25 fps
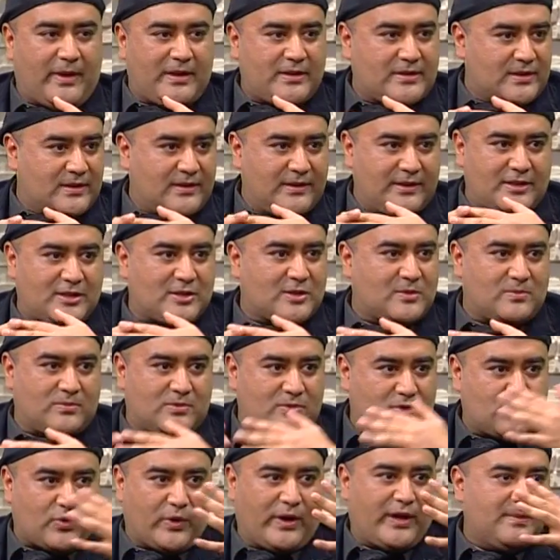basically
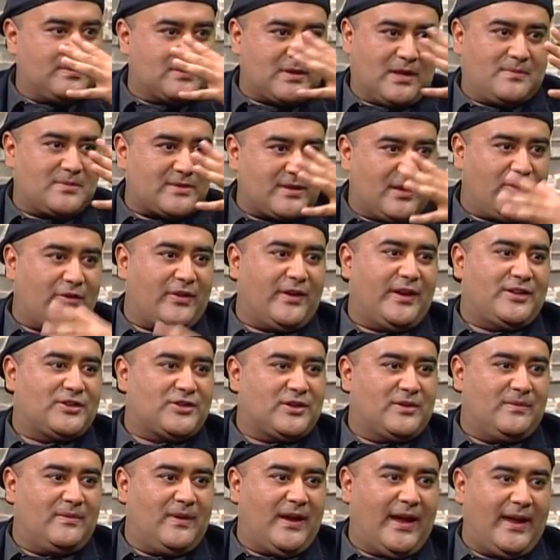screams I'm South
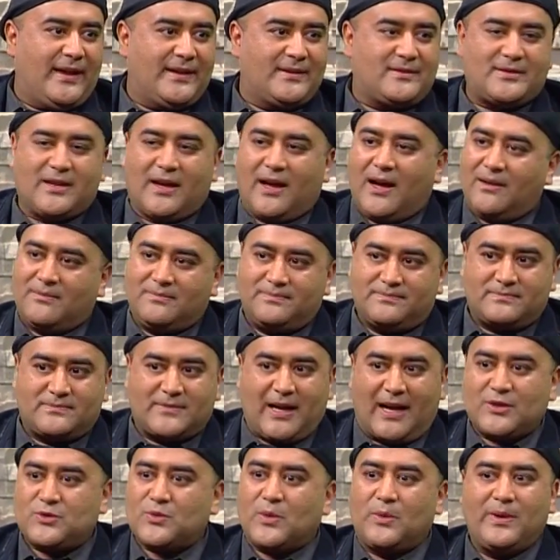Asian, and uh,
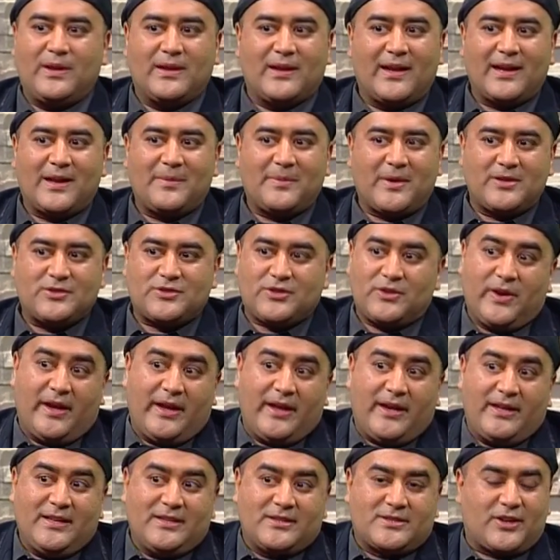that's hot. what we like about it too.
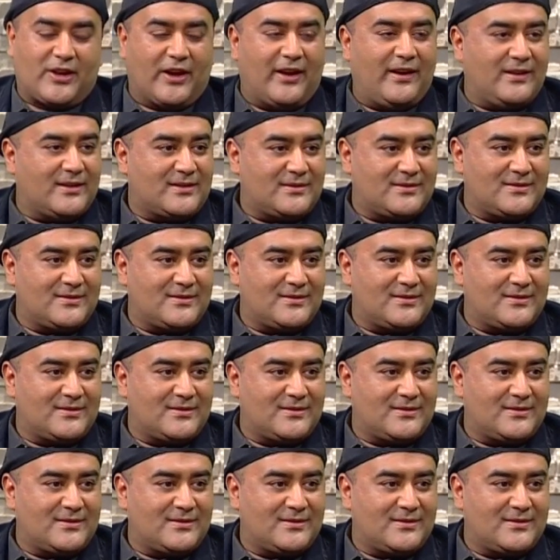It is good. So the,